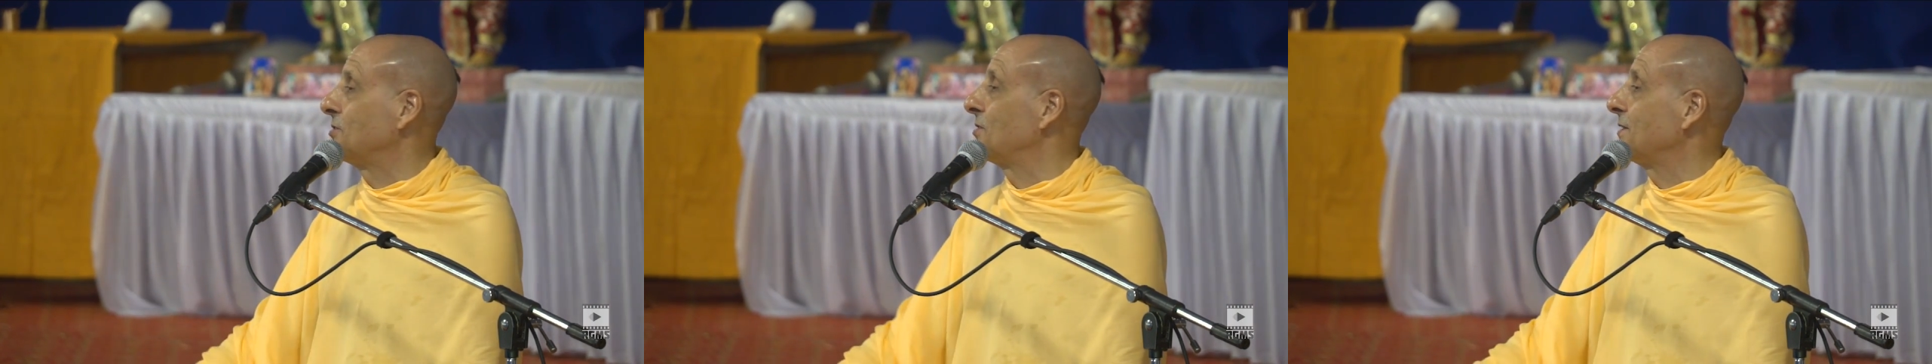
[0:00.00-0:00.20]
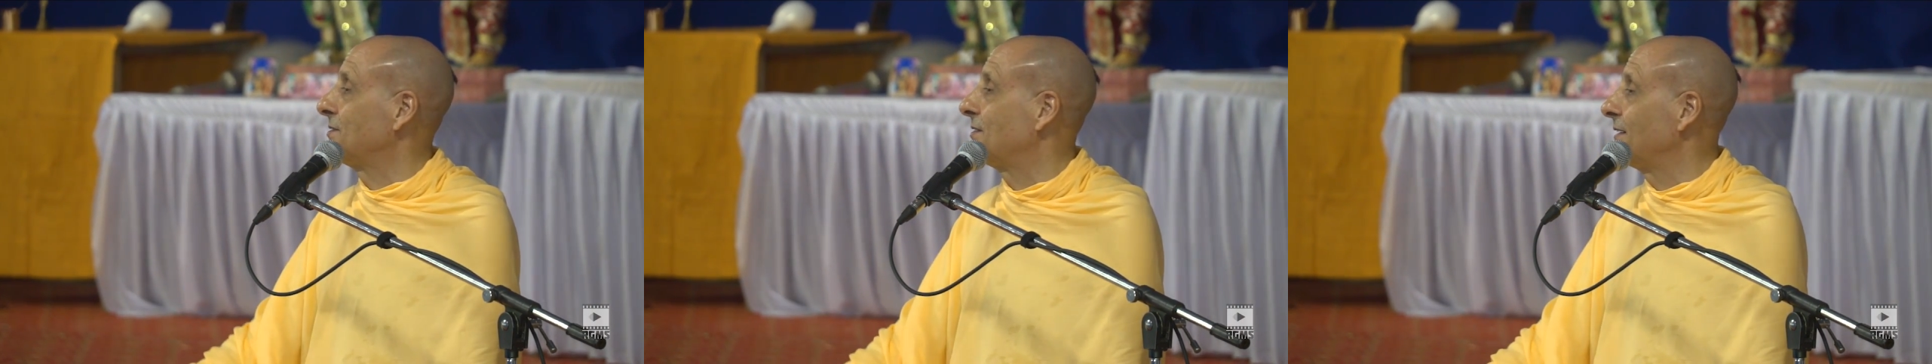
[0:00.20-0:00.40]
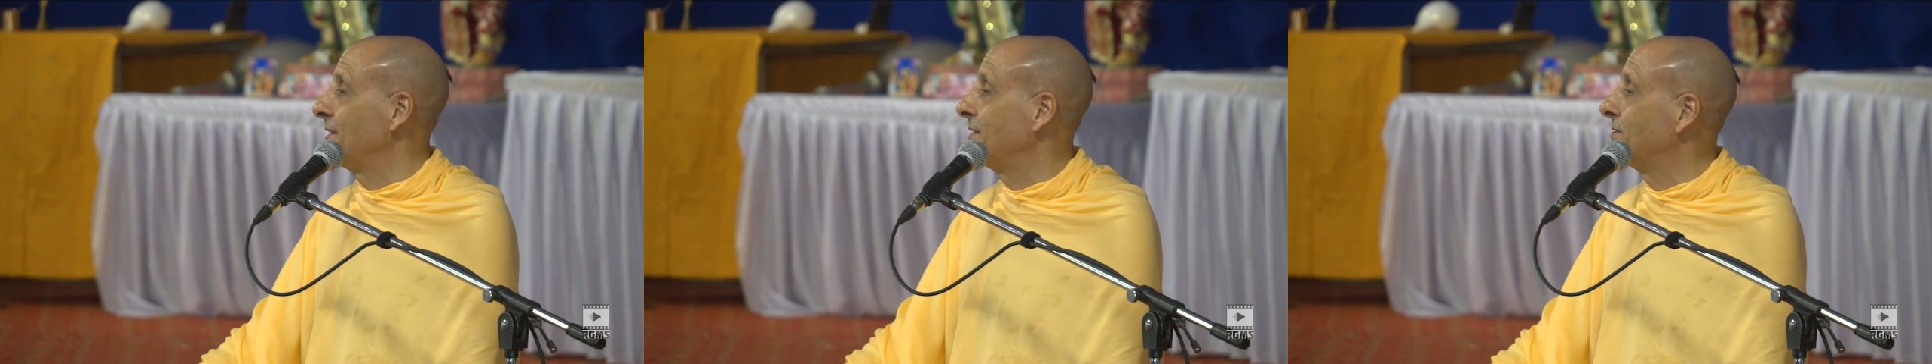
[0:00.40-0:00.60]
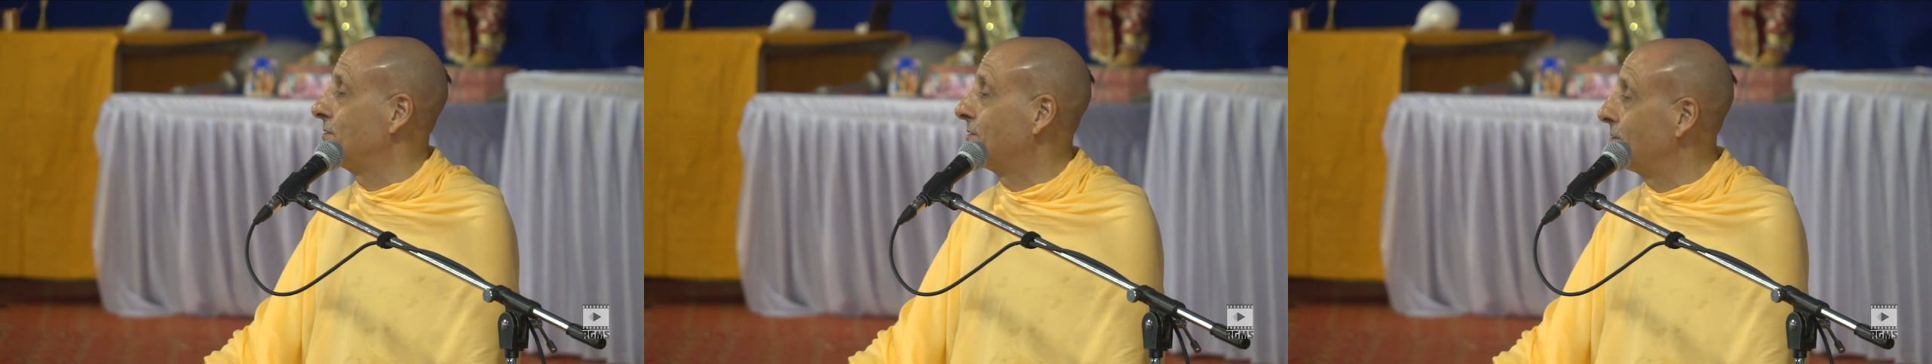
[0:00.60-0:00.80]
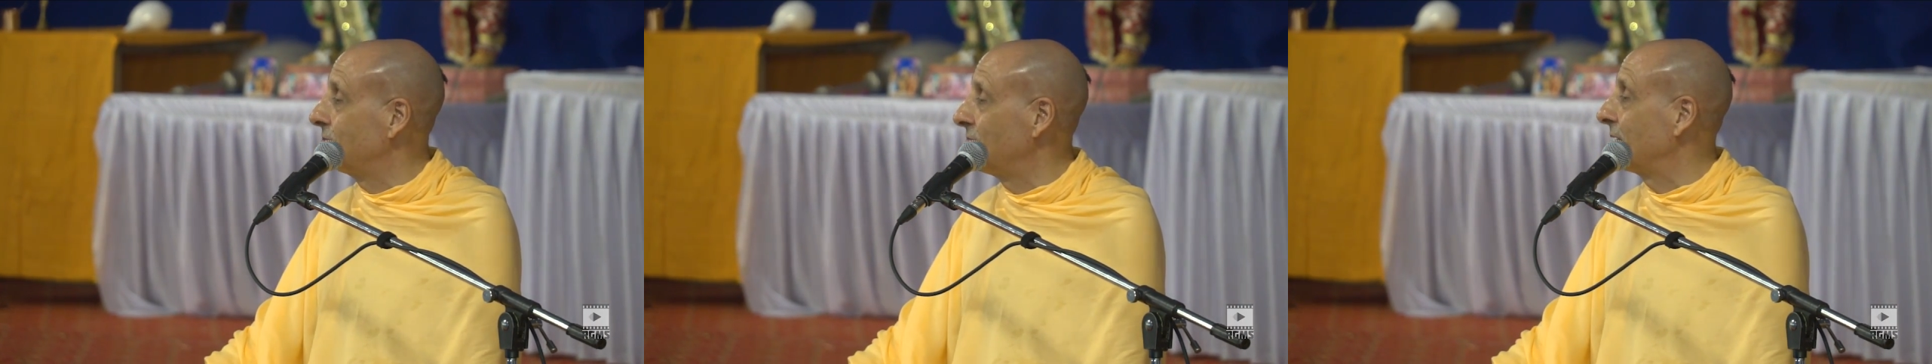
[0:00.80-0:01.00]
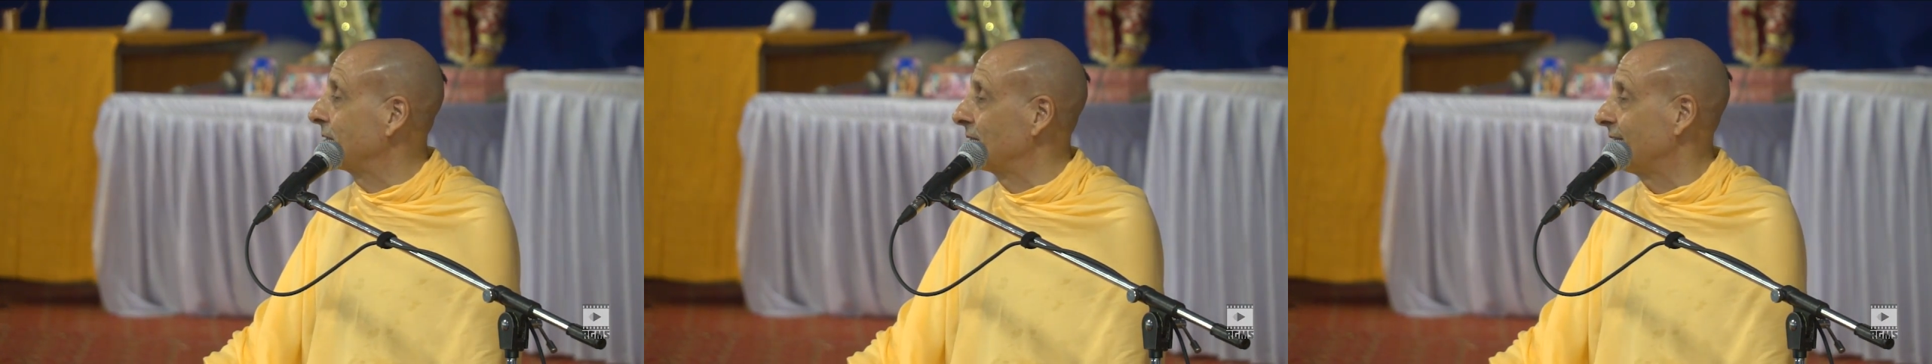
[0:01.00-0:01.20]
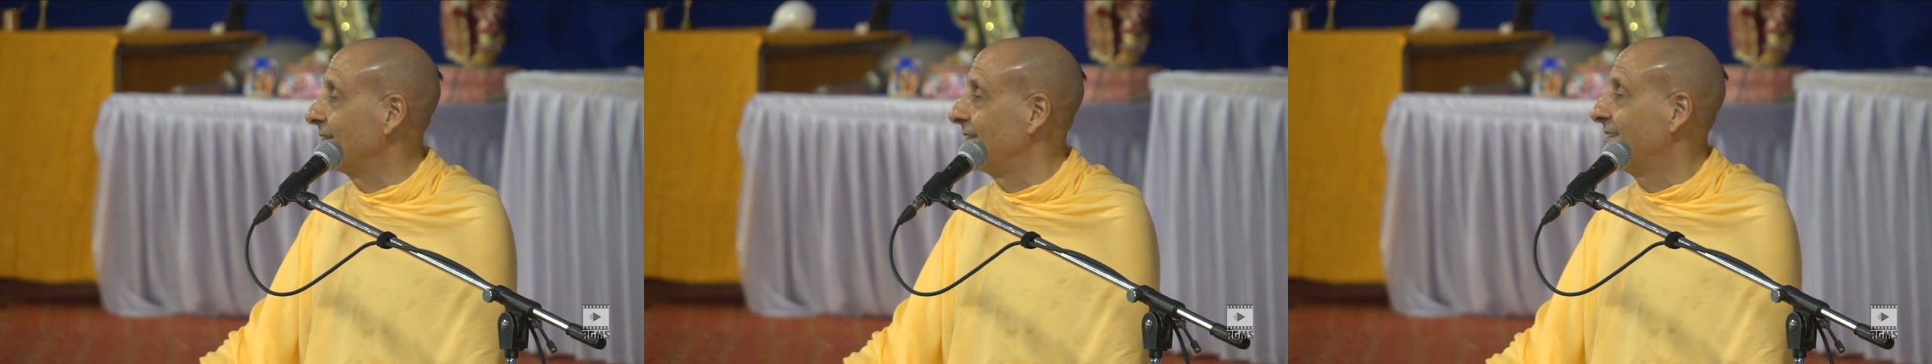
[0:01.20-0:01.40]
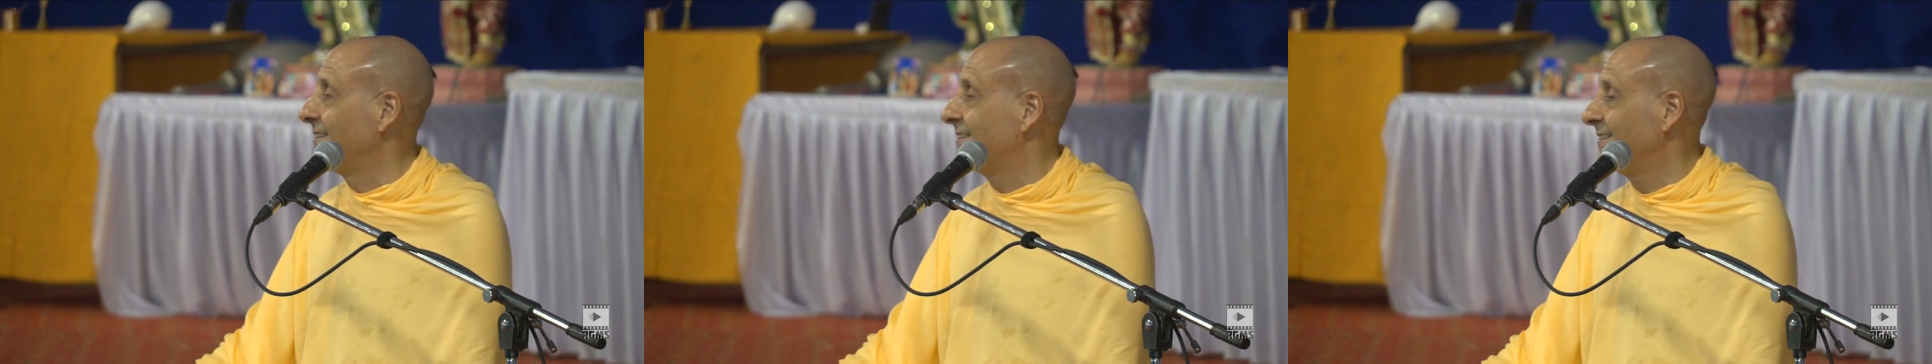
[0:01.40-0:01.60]
Chaitanya
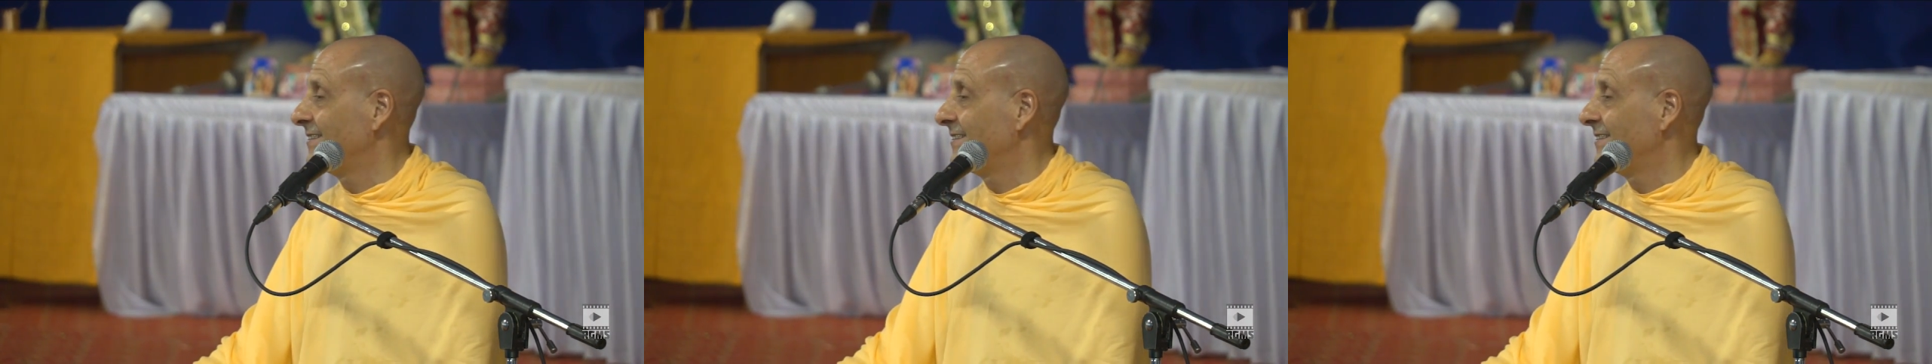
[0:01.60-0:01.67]
directly.